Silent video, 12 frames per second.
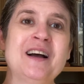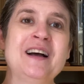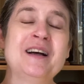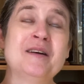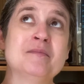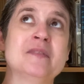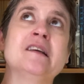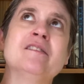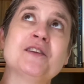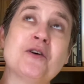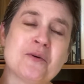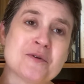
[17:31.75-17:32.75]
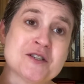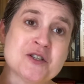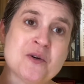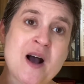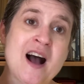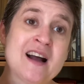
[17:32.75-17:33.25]
um, even though it was
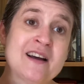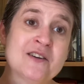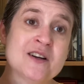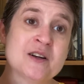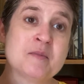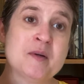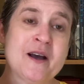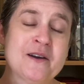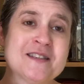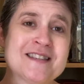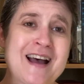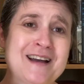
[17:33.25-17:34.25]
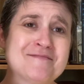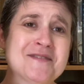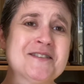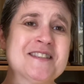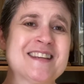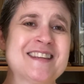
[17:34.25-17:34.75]
too hot out here to be outside
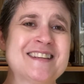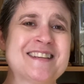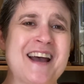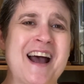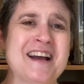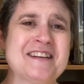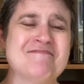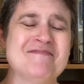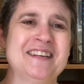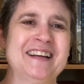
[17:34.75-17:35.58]
most of the time.